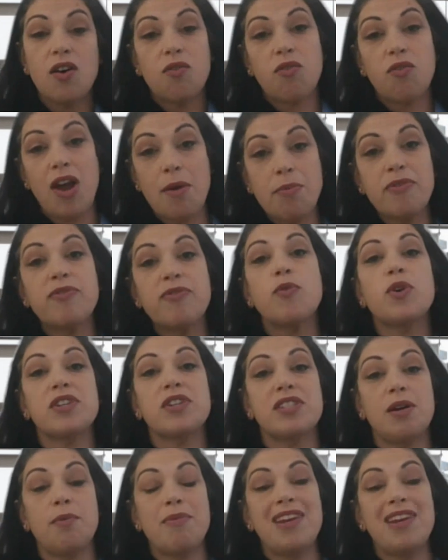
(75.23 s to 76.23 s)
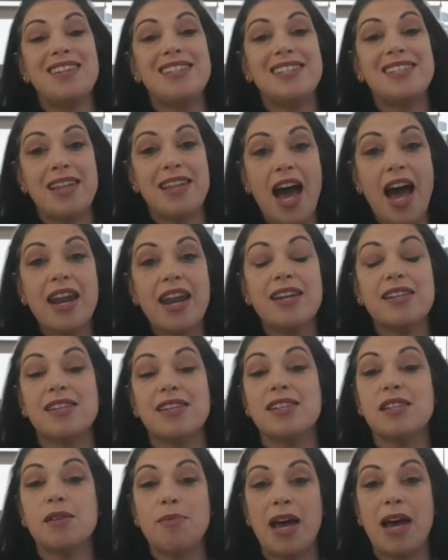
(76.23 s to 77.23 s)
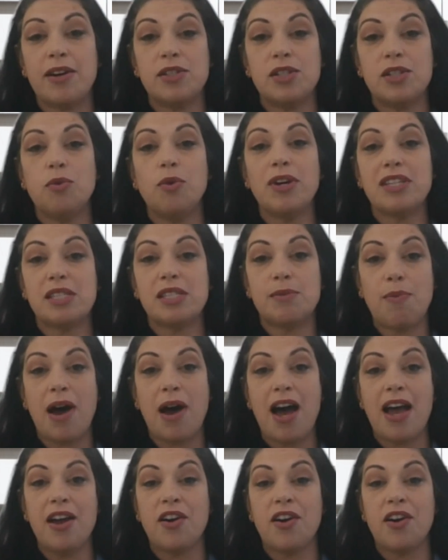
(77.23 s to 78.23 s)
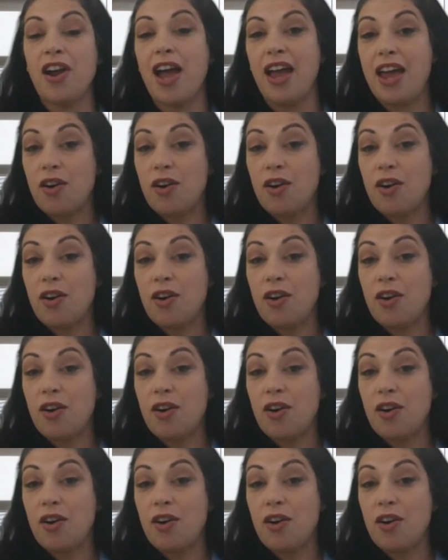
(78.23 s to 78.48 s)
right before somebody's status is about to expire.